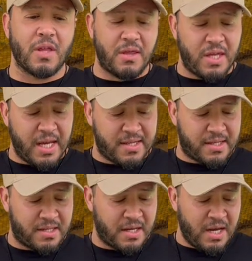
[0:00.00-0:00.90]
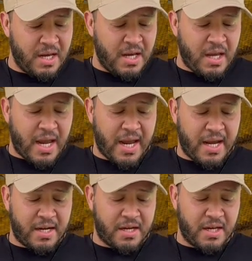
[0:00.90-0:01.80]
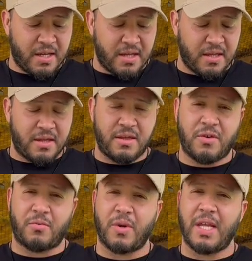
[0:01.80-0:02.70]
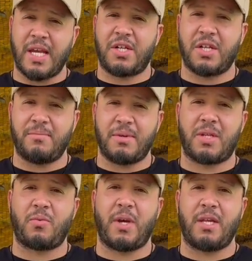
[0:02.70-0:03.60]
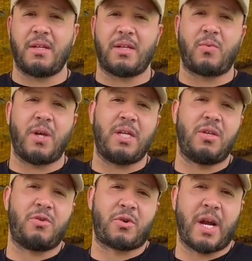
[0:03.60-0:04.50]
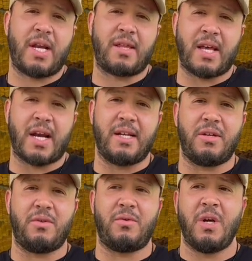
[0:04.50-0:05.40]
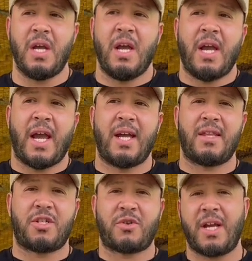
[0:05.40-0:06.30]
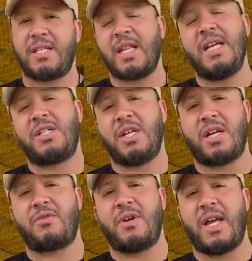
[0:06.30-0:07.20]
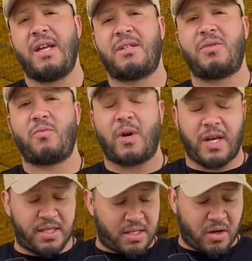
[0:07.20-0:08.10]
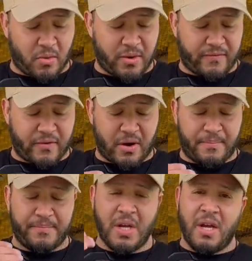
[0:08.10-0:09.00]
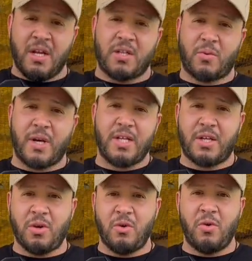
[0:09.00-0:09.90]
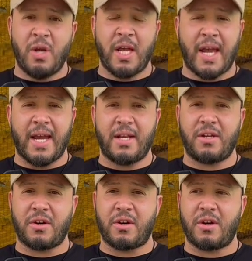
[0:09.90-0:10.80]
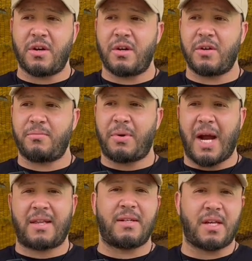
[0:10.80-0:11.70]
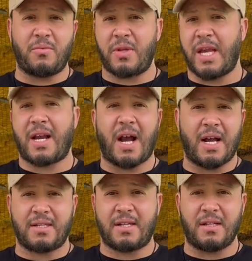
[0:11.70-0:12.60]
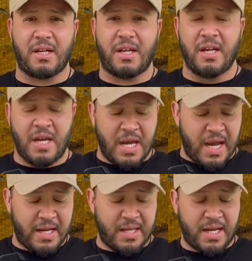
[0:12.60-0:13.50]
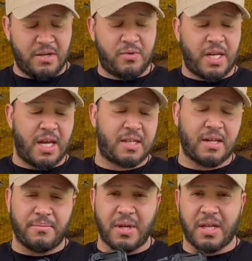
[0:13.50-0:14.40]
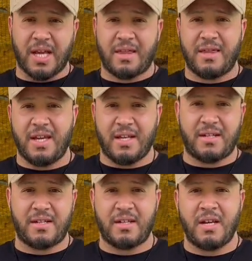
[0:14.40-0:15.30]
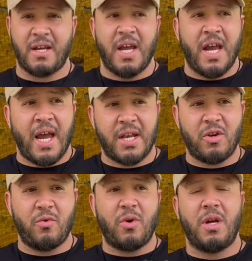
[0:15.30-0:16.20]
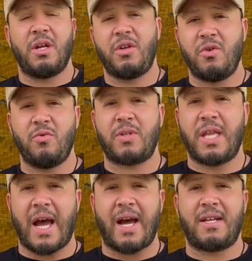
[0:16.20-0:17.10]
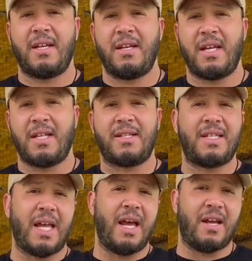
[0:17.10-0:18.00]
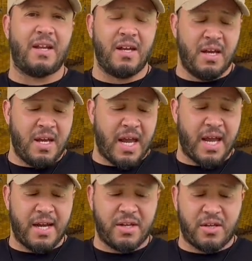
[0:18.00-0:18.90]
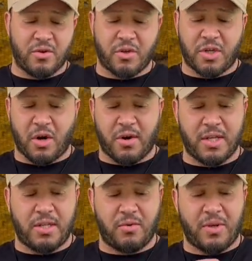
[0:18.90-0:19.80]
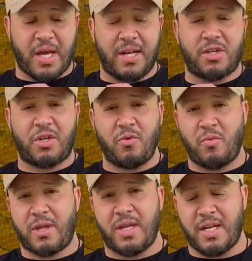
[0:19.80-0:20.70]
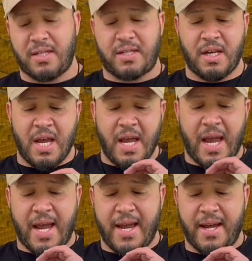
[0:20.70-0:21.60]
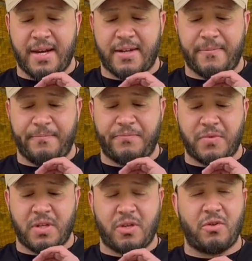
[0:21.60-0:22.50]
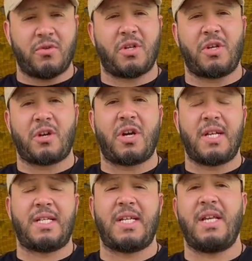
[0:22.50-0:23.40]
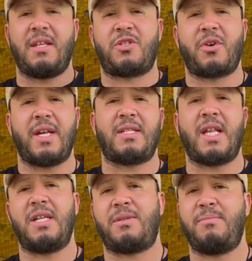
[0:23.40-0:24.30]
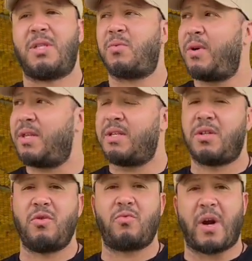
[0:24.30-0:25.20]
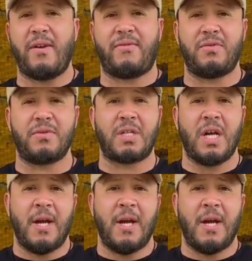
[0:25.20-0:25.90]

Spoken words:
this and the relation between the 22 training that I do and the translation it creates when it's going from 22 and you're practicing with that constantly, and then you take something like this and you use that instead, and you're starting to then shoot with this, and you're gonna see the translation between the two rifles.